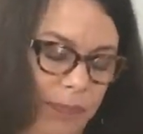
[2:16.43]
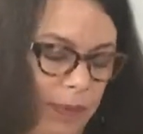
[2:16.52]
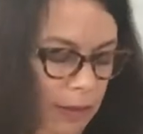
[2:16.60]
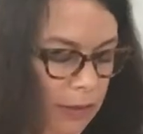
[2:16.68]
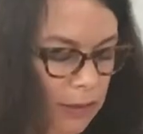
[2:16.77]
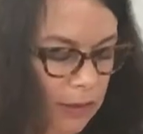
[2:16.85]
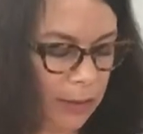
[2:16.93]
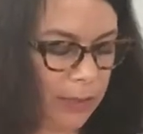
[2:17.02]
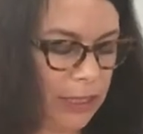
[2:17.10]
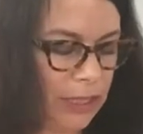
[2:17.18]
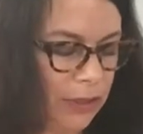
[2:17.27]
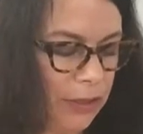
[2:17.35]
So let
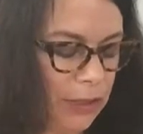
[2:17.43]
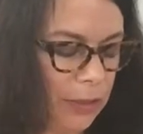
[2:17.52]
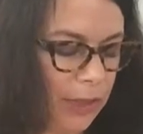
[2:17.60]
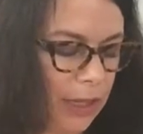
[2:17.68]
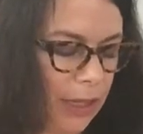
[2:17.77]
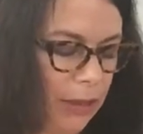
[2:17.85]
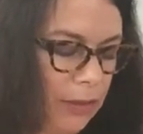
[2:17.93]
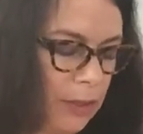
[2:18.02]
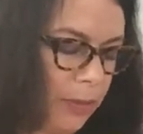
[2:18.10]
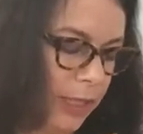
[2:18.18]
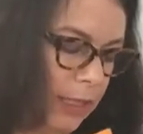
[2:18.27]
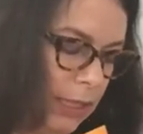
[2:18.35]
me show you some of the other
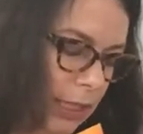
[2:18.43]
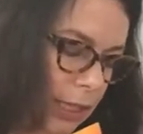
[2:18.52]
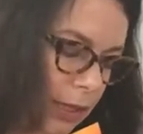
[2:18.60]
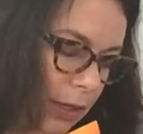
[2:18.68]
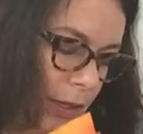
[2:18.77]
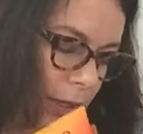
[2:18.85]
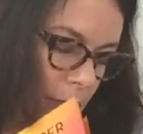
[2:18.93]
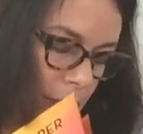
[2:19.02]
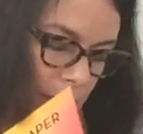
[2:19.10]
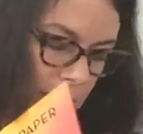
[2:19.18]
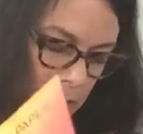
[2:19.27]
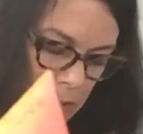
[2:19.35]
spreads in here.
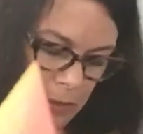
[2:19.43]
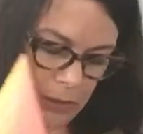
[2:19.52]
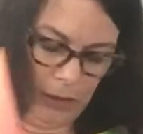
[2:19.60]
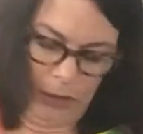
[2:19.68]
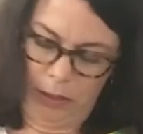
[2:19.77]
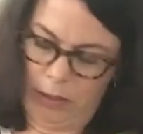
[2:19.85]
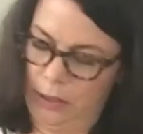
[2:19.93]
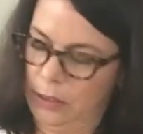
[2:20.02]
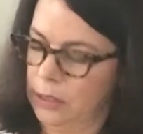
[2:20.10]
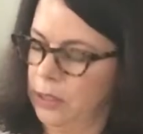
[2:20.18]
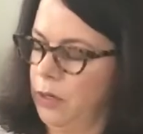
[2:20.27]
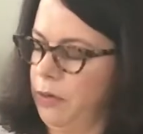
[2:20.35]

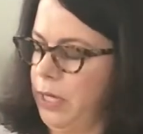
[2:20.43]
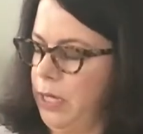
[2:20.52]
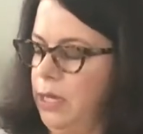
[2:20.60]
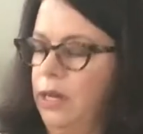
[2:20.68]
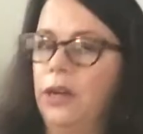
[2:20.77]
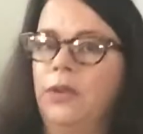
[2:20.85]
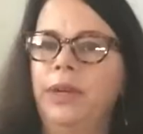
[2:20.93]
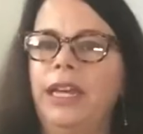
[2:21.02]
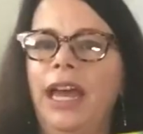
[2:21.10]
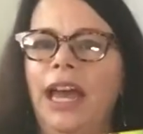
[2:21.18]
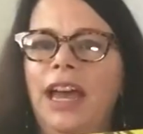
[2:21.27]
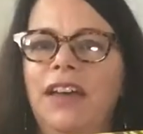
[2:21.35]
So here we
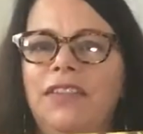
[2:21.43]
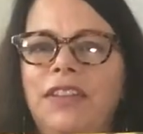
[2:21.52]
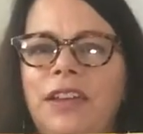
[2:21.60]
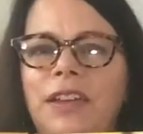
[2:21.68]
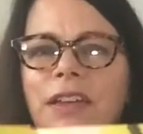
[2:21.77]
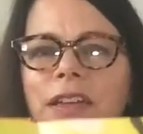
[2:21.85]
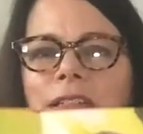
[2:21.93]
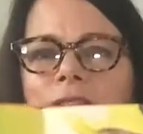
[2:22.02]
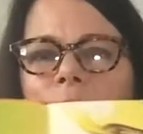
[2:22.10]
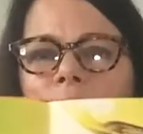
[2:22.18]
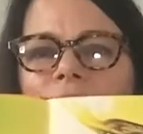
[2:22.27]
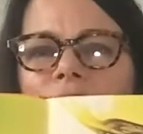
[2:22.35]
have a
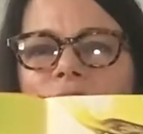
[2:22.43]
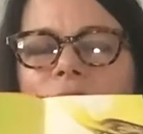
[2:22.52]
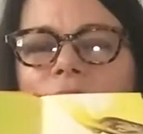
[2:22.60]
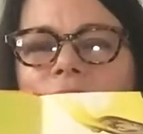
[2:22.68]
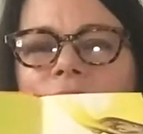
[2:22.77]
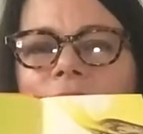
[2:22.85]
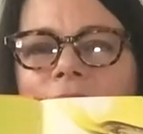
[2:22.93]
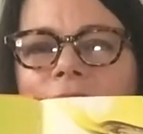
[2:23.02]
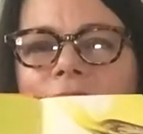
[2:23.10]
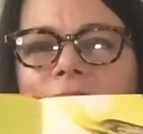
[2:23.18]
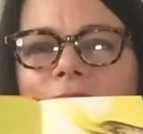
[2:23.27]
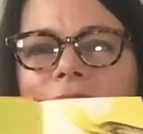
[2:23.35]
Sumatran
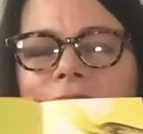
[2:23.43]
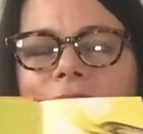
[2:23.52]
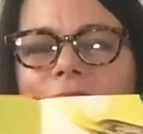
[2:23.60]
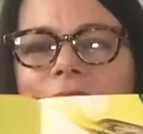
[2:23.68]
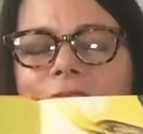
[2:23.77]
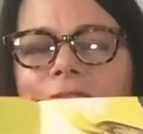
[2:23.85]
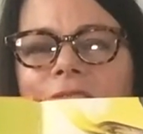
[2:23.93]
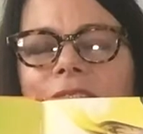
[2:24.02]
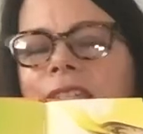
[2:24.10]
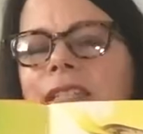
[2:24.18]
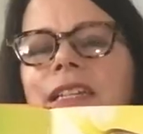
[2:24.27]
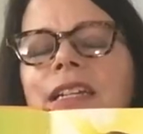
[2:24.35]
orangutan, and he's in
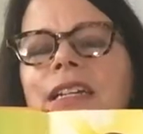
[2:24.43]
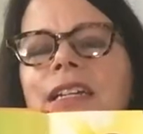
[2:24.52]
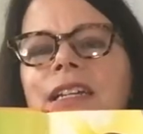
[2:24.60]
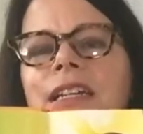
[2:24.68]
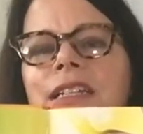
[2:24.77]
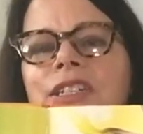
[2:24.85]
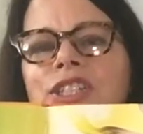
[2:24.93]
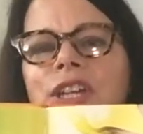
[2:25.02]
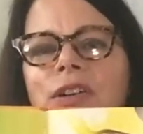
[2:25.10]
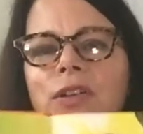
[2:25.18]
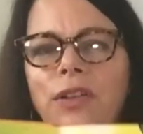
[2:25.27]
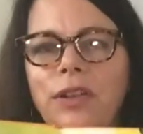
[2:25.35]
this
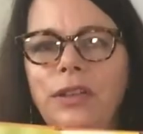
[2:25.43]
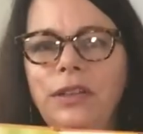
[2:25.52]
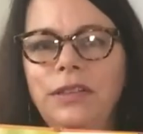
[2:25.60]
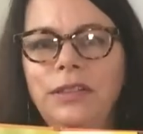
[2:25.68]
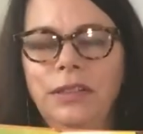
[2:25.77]
jungle.